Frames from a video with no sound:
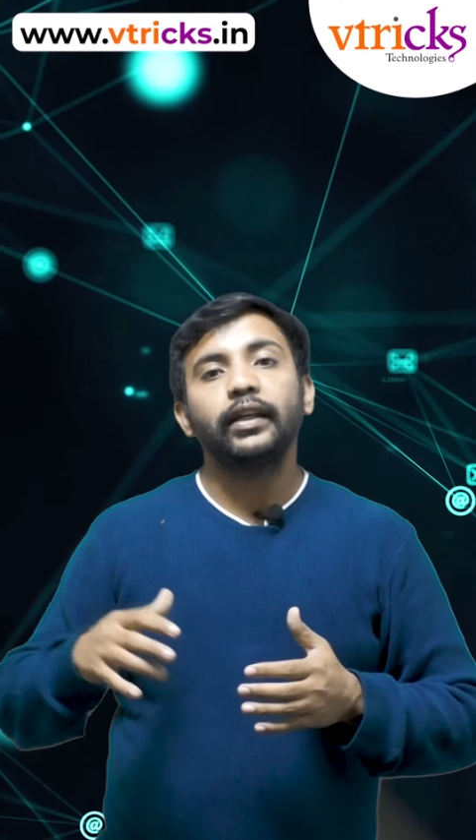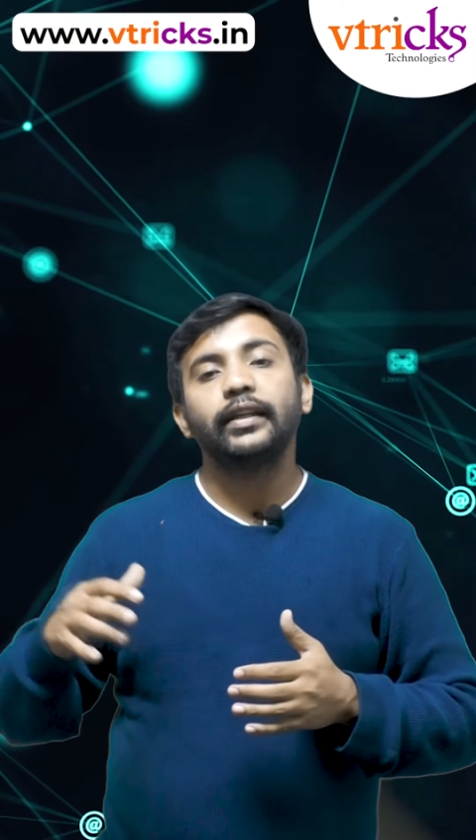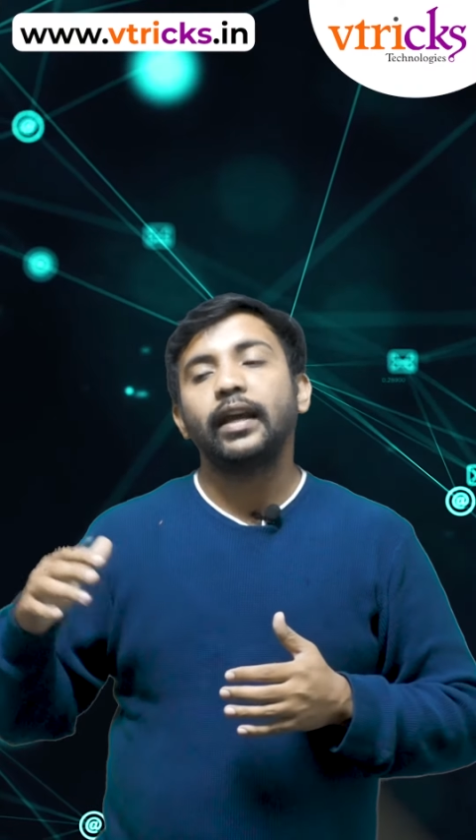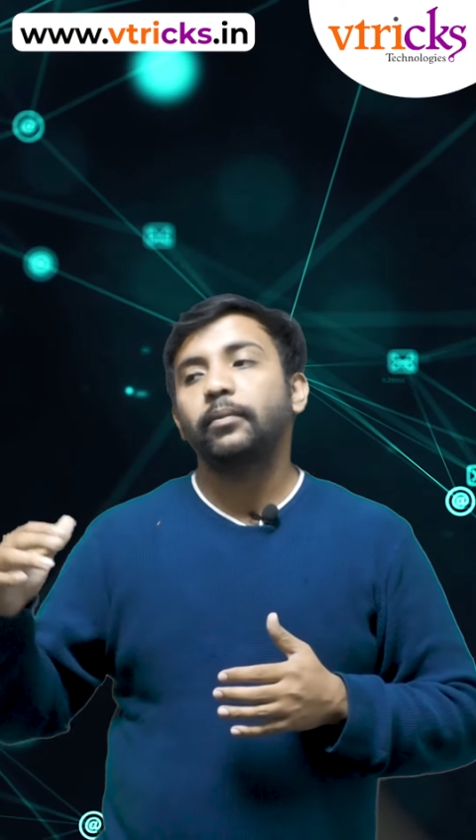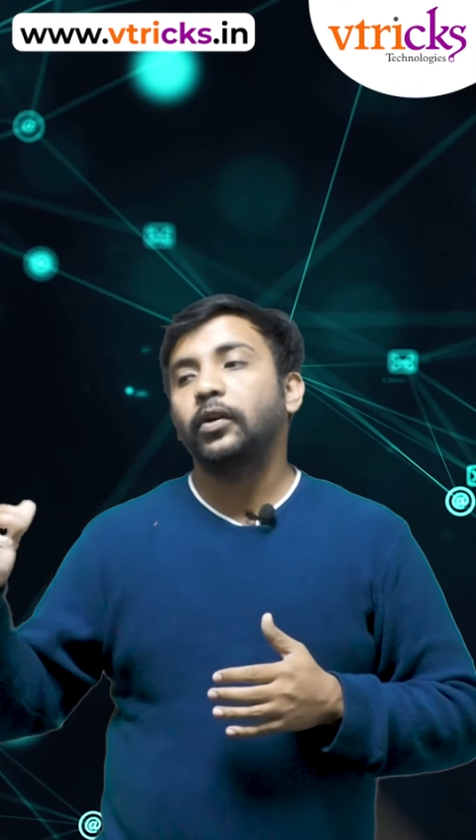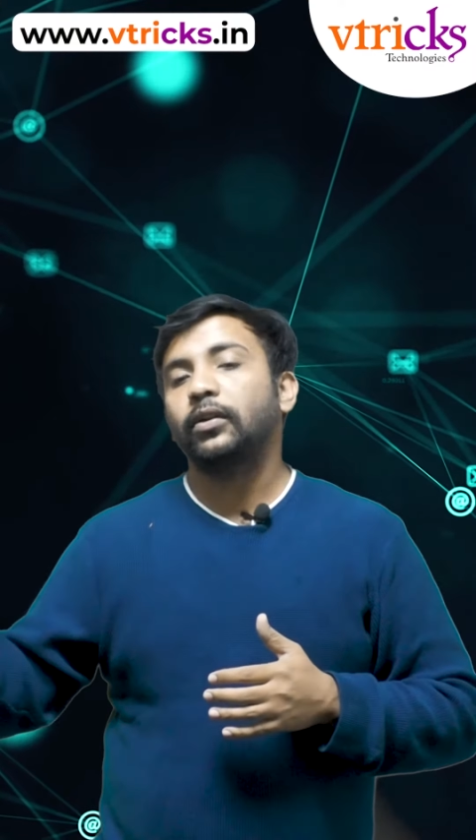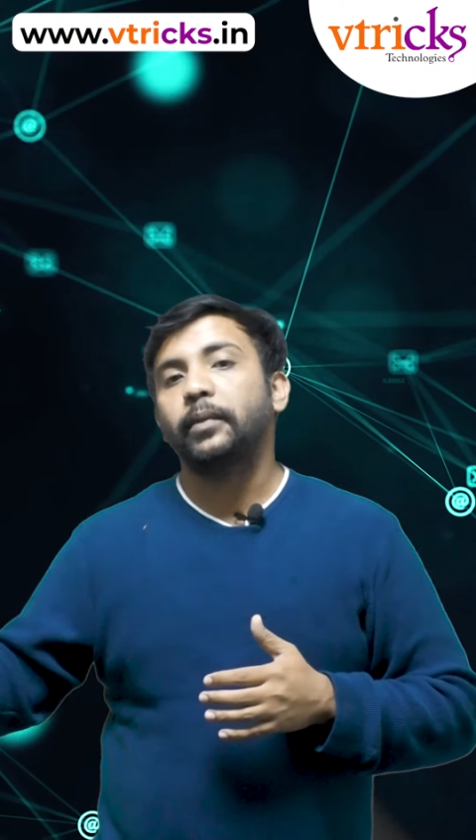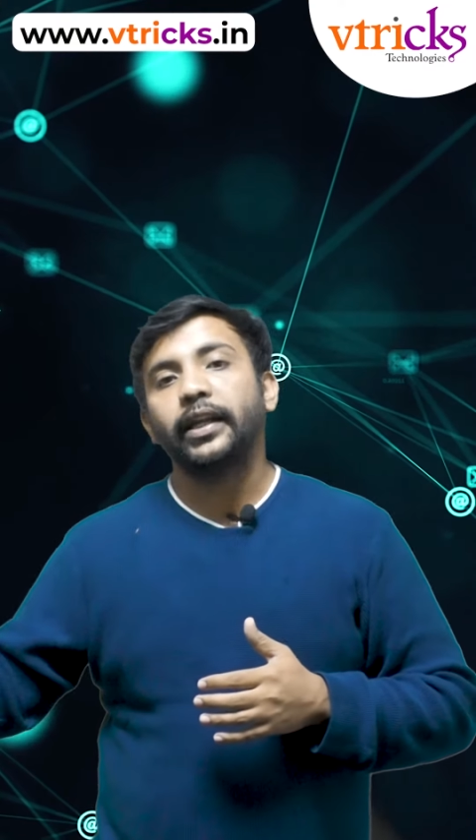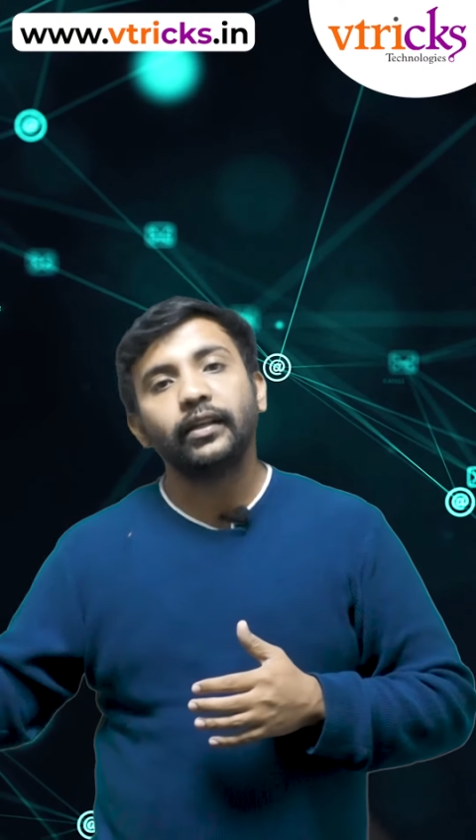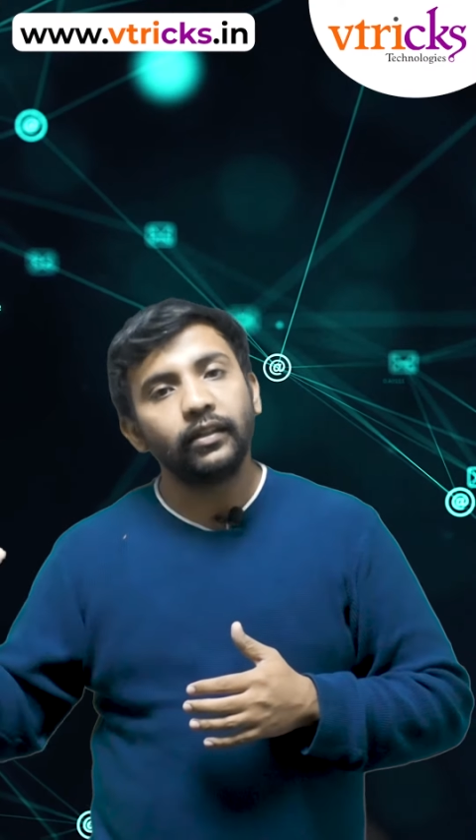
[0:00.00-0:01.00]
it can be on the
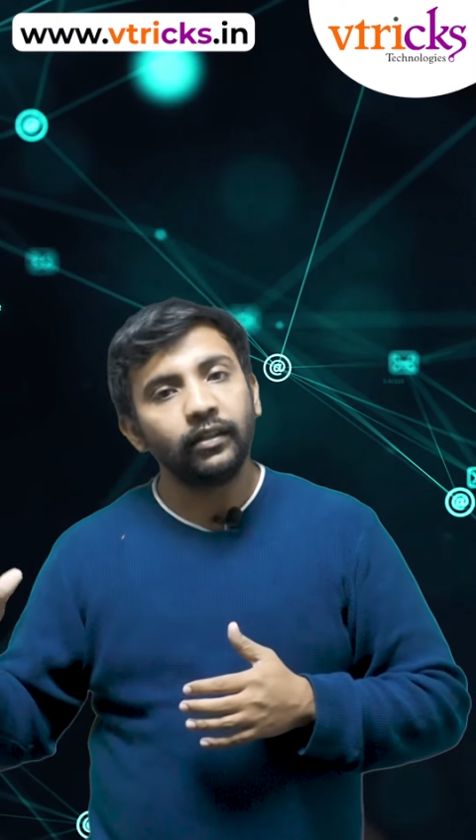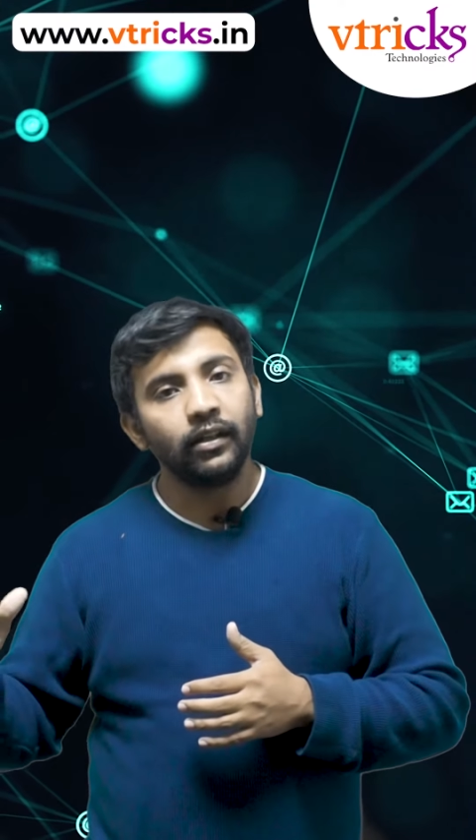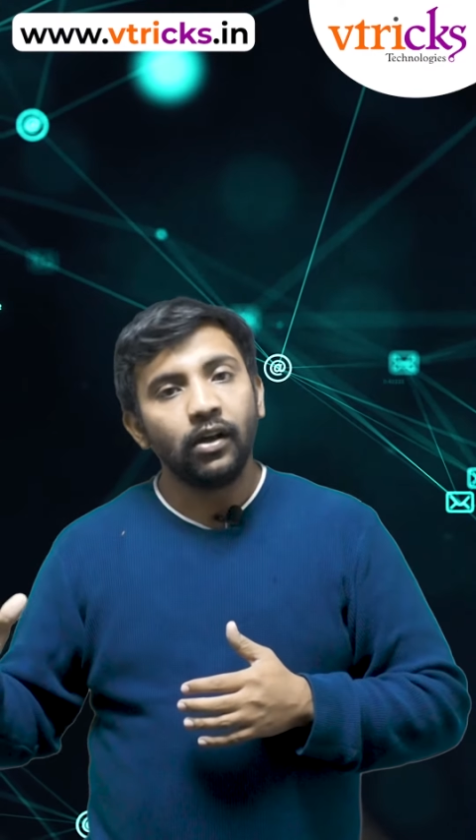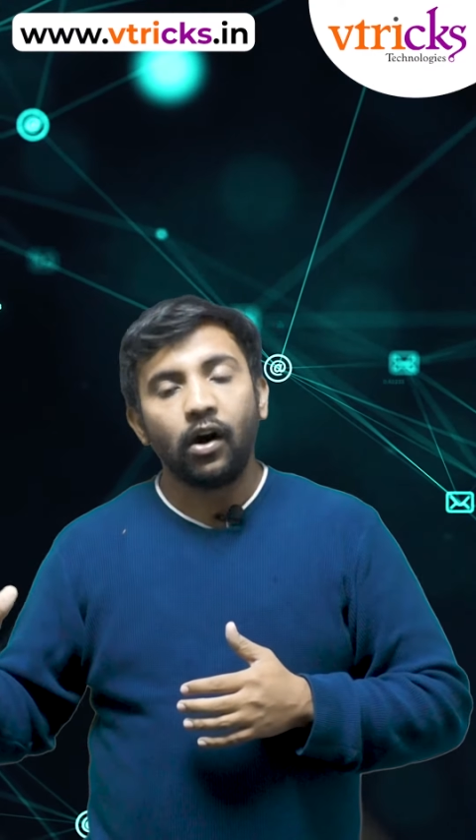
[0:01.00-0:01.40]
medical